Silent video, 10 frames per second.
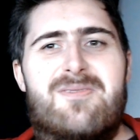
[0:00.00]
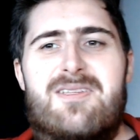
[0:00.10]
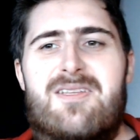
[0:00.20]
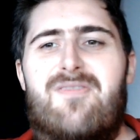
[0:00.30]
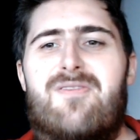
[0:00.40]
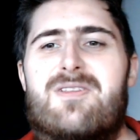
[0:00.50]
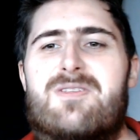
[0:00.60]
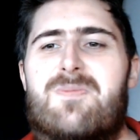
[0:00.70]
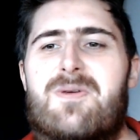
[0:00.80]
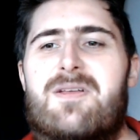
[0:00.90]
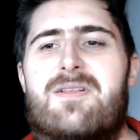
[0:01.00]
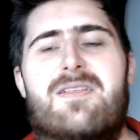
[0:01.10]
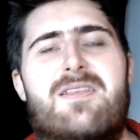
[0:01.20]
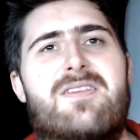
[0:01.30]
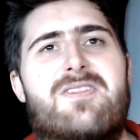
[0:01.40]
difference, but
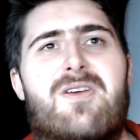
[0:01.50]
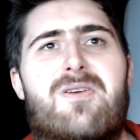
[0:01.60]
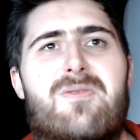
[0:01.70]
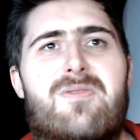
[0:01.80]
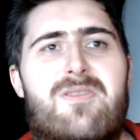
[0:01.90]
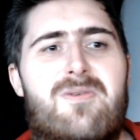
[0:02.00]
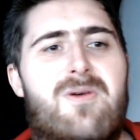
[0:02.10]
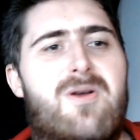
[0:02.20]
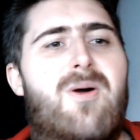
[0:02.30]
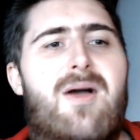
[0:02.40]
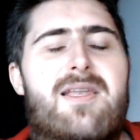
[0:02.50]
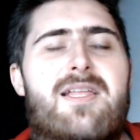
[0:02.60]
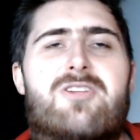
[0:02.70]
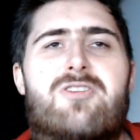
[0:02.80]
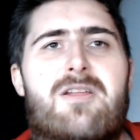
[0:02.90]
so there were quite
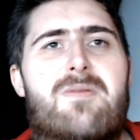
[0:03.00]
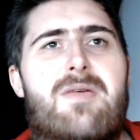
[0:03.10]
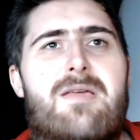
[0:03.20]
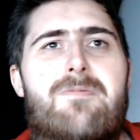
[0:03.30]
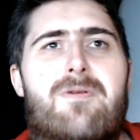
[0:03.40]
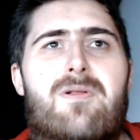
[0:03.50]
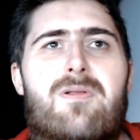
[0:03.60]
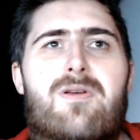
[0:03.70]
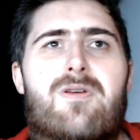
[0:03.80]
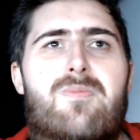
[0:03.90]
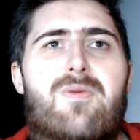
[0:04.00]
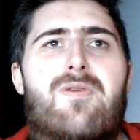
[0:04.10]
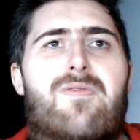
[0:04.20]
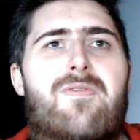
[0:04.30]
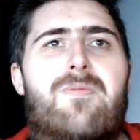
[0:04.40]
literally people who
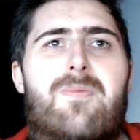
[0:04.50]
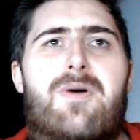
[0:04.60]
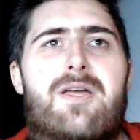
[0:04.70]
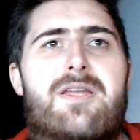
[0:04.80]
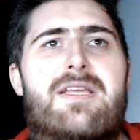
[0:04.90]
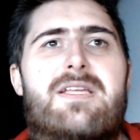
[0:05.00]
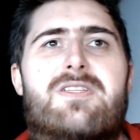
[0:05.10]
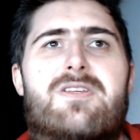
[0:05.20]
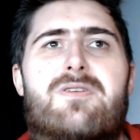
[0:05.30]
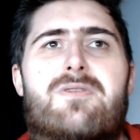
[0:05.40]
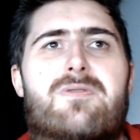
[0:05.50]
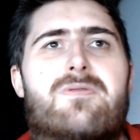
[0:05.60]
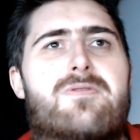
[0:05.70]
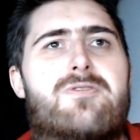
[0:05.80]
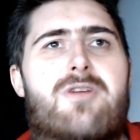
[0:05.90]
moved from Bernie to
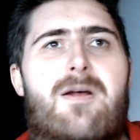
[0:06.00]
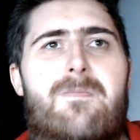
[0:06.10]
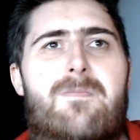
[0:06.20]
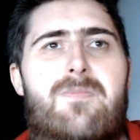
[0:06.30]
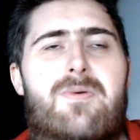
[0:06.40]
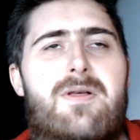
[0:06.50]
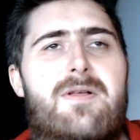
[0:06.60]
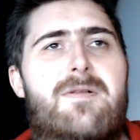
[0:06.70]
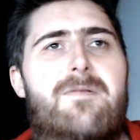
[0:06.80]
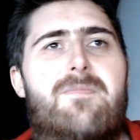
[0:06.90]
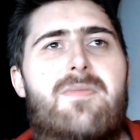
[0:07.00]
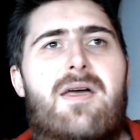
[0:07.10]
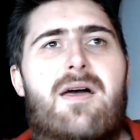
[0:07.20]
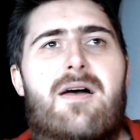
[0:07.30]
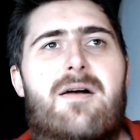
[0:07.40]
Trump,
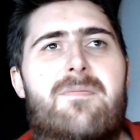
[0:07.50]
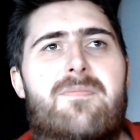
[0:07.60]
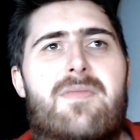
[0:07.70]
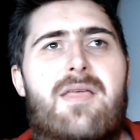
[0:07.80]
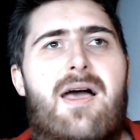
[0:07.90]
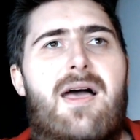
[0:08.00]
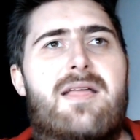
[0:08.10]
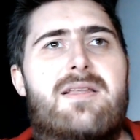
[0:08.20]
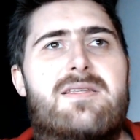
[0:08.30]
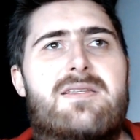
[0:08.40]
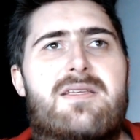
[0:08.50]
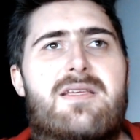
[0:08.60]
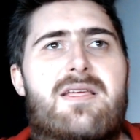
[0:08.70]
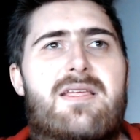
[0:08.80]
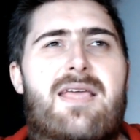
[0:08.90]
and
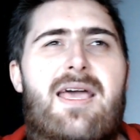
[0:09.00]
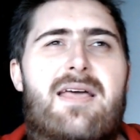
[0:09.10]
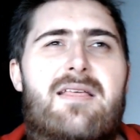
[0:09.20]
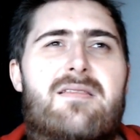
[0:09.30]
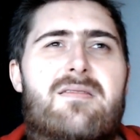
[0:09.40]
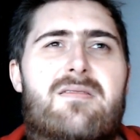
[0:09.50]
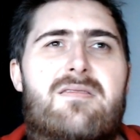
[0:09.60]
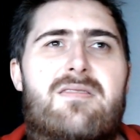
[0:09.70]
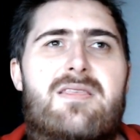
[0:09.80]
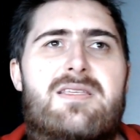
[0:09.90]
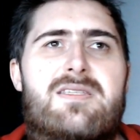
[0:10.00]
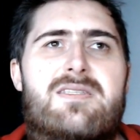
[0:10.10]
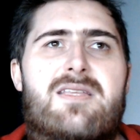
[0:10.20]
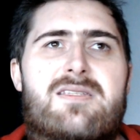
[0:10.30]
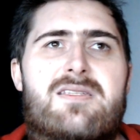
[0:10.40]
yet this
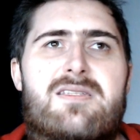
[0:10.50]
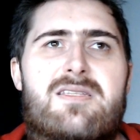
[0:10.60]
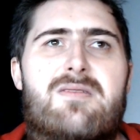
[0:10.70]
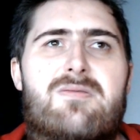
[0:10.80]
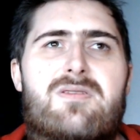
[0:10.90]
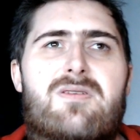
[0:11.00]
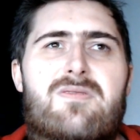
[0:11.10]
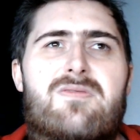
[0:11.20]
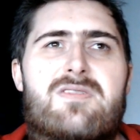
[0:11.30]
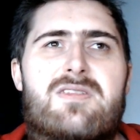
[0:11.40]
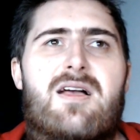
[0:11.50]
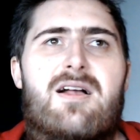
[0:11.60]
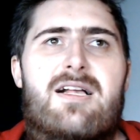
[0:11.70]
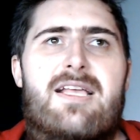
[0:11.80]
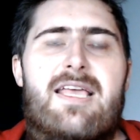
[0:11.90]
doesn't seem to have
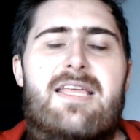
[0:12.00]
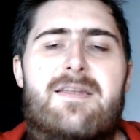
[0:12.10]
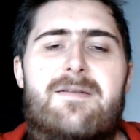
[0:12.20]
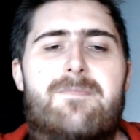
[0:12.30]
sunk in.